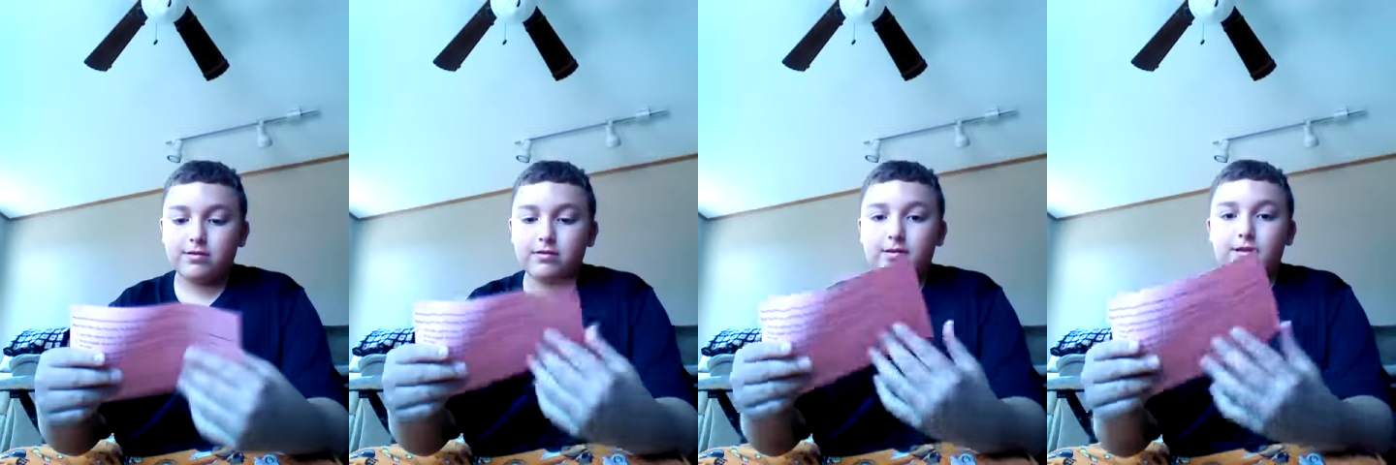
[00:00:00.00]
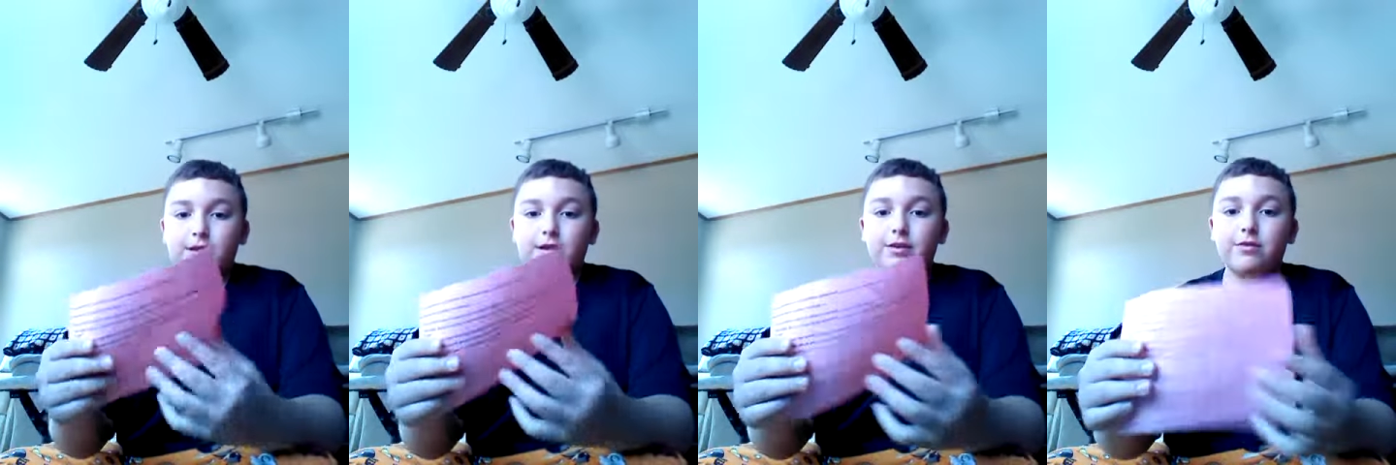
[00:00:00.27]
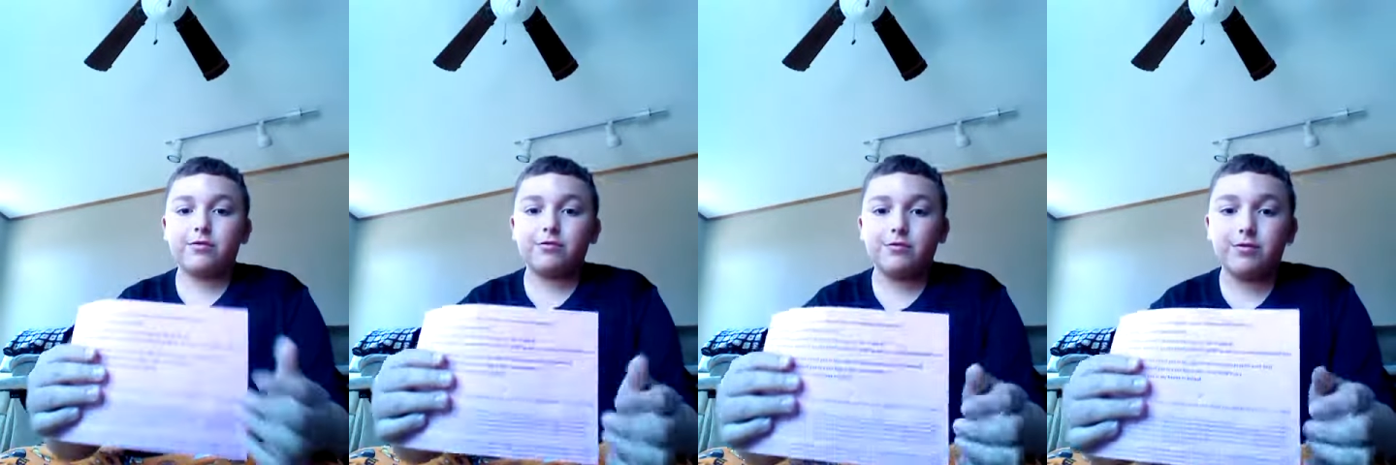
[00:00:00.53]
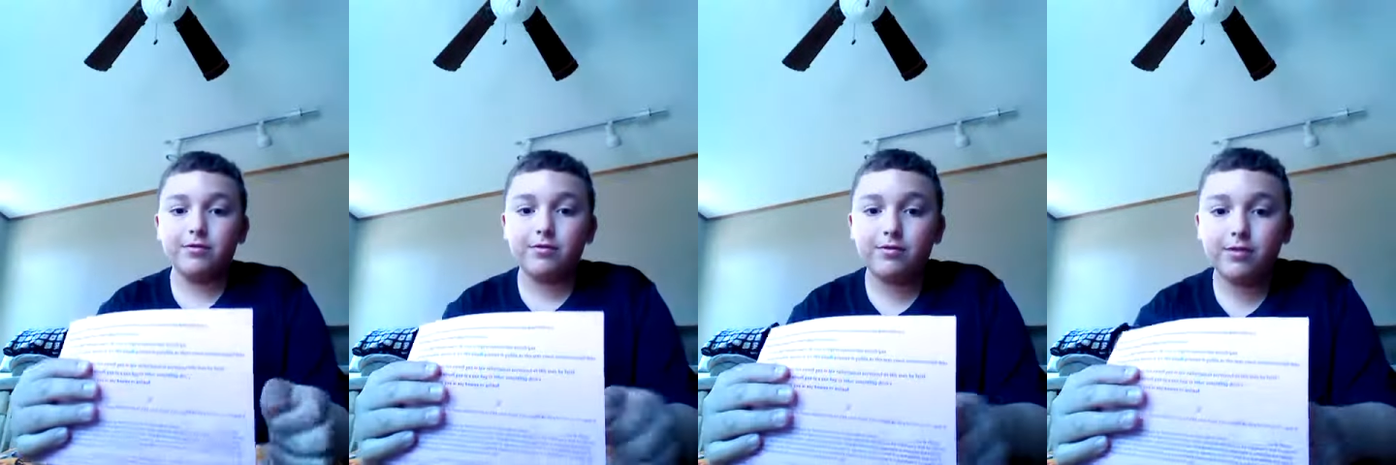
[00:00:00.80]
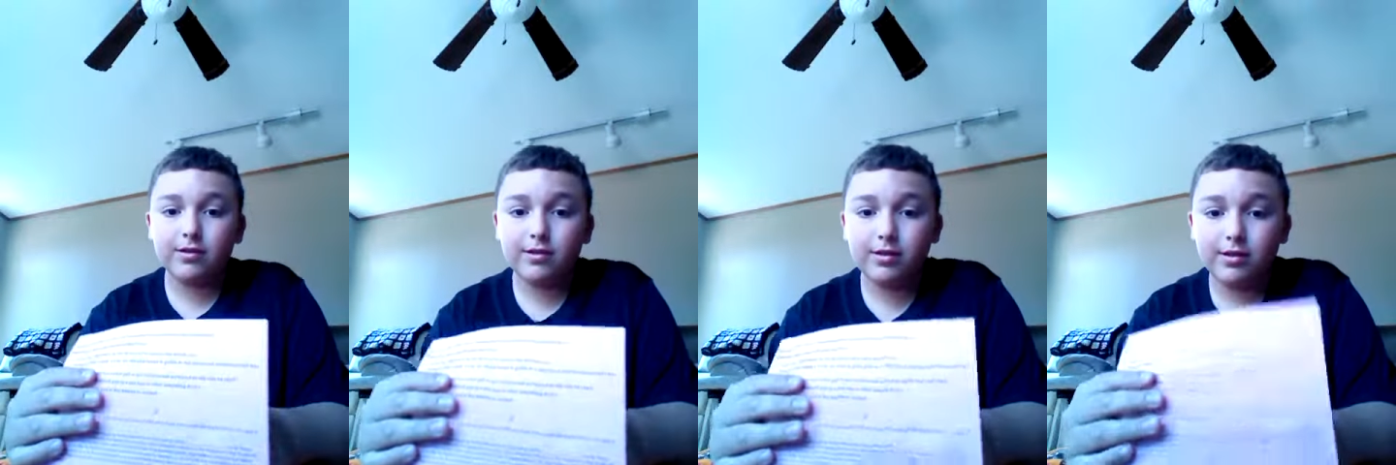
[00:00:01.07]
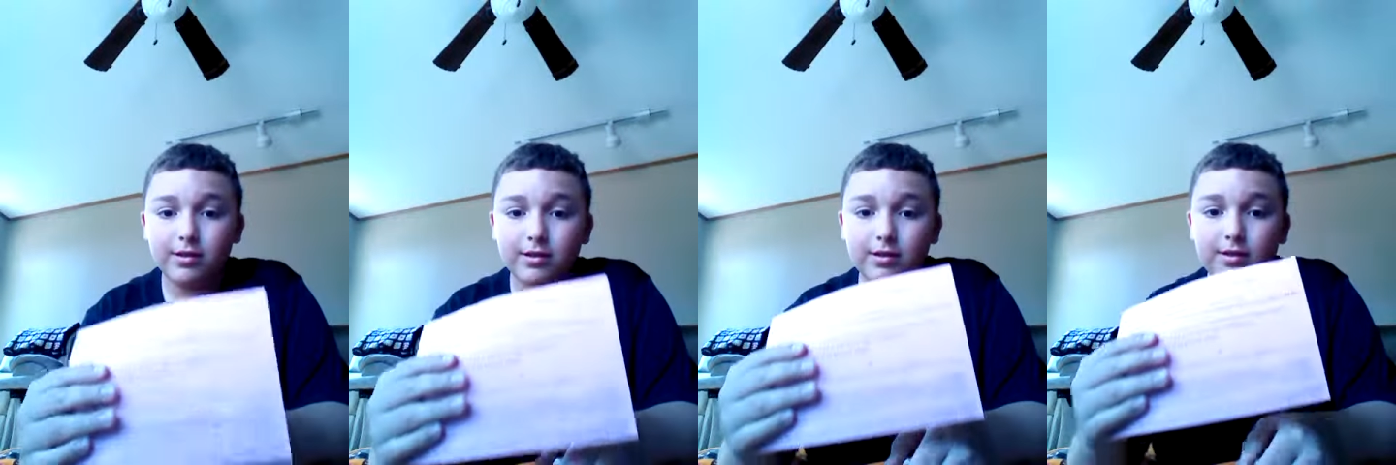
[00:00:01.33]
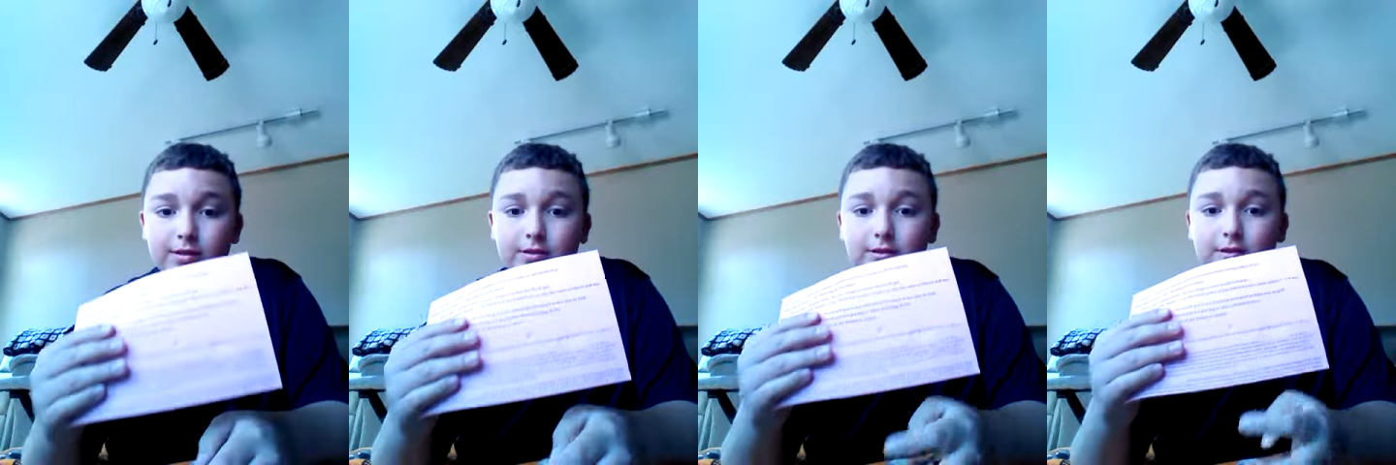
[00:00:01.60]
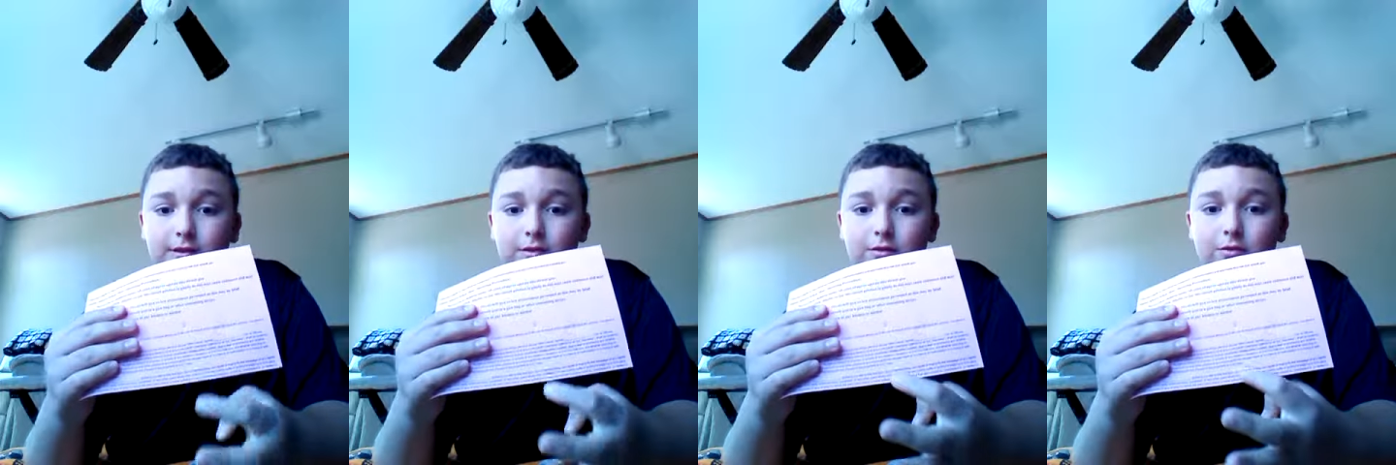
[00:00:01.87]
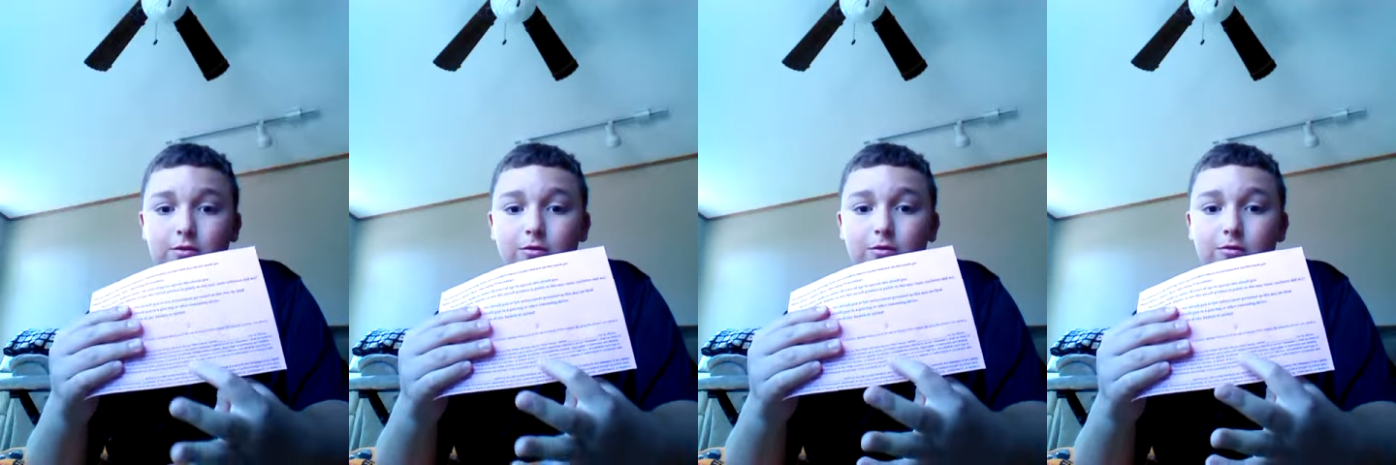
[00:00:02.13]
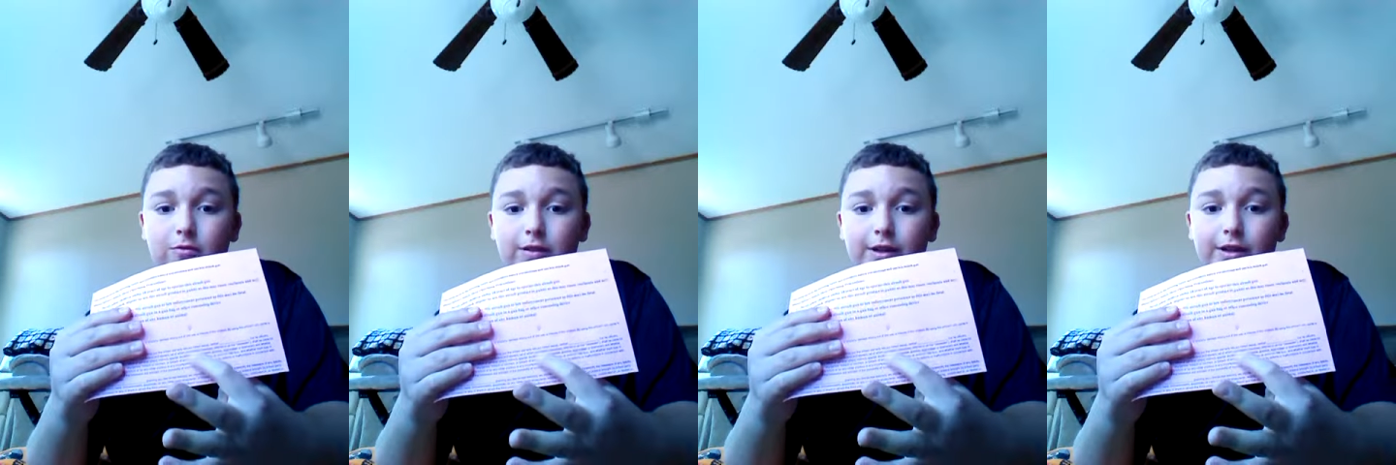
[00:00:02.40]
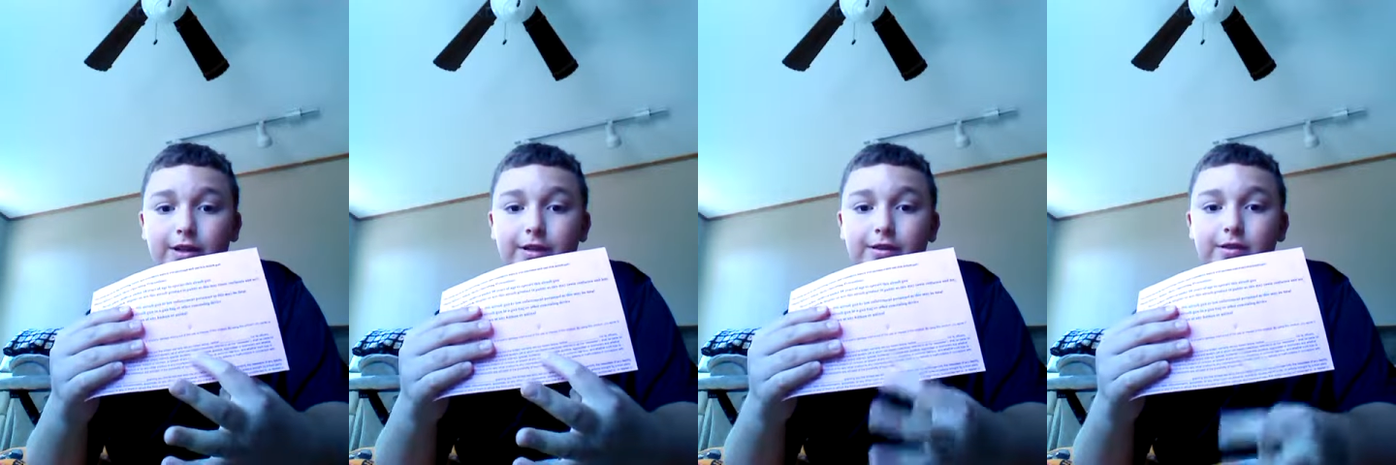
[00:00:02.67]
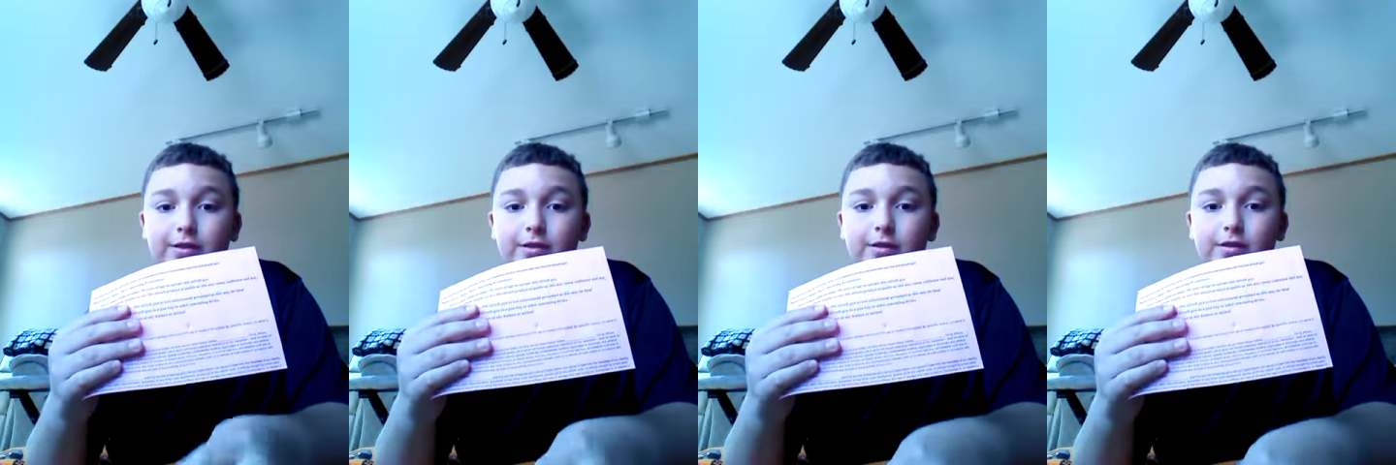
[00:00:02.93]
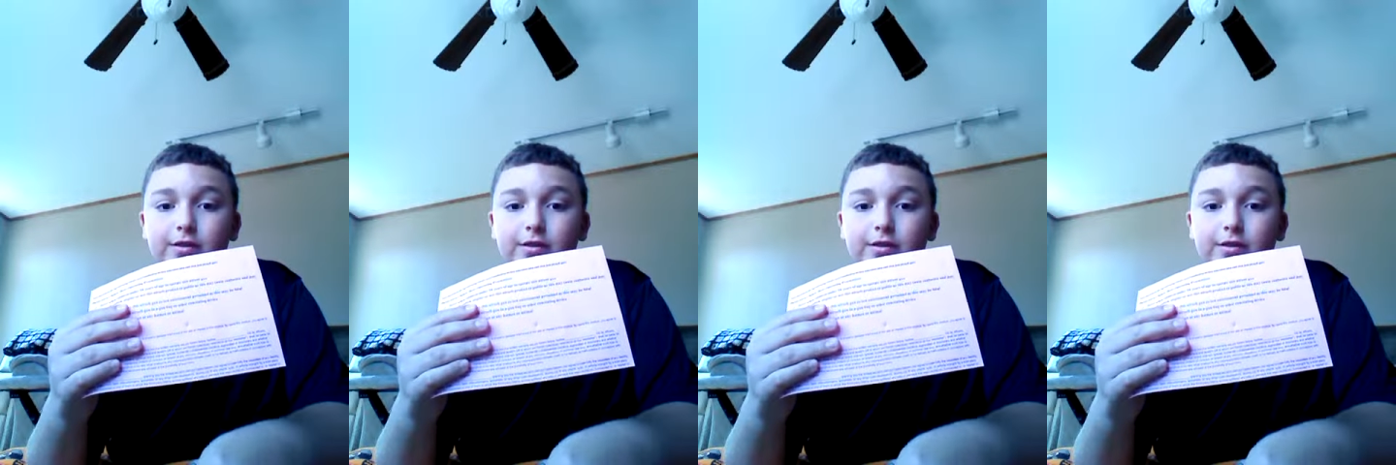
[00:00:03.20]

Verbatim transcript: clear through the little hole right here.